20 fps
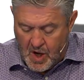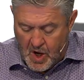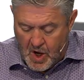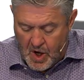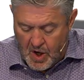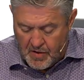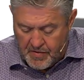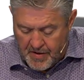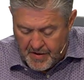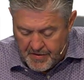
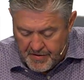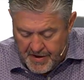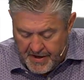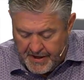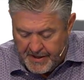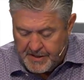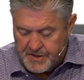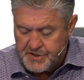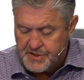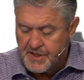all their
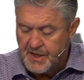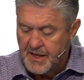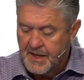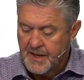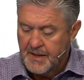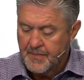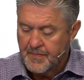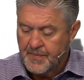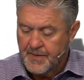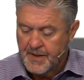days.
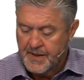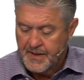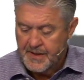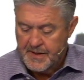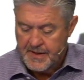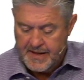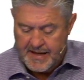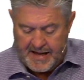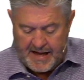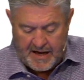
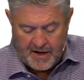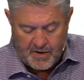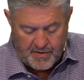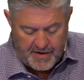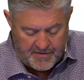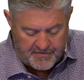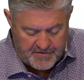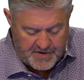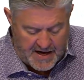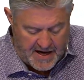And I don't
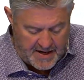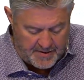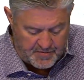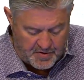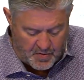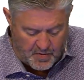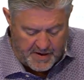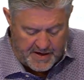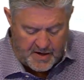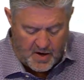have time to
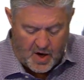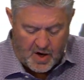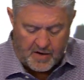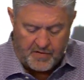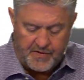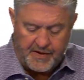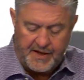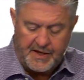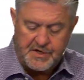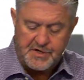read all of
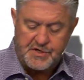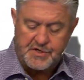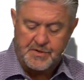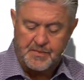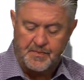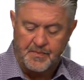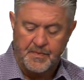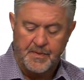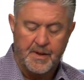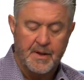this,
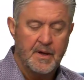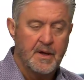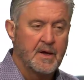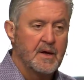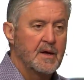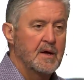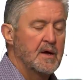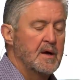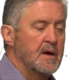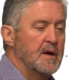
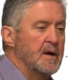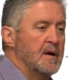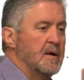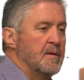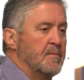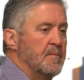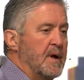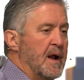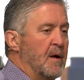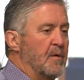
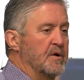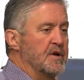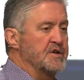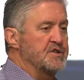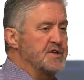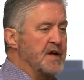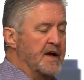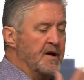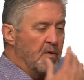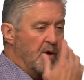but I will just
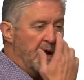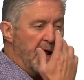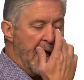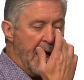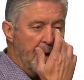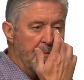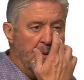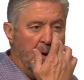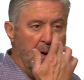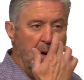tell you what
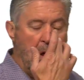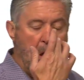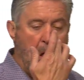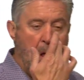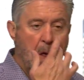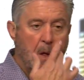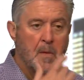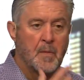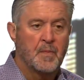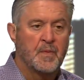happened.
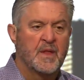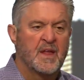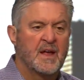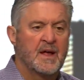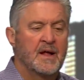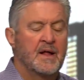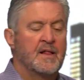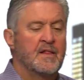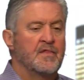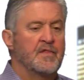
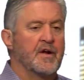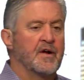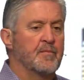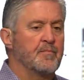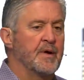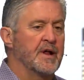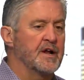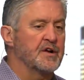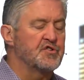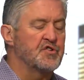There had
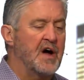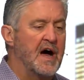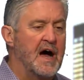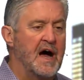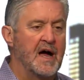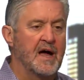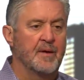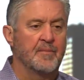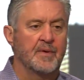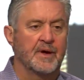been a
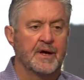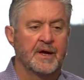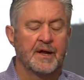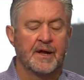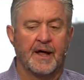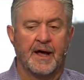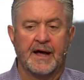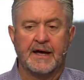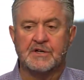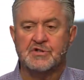time in
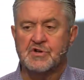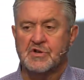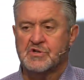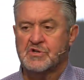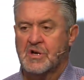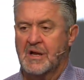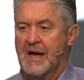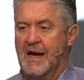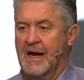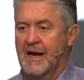Asa's
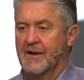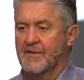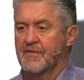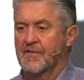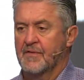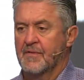life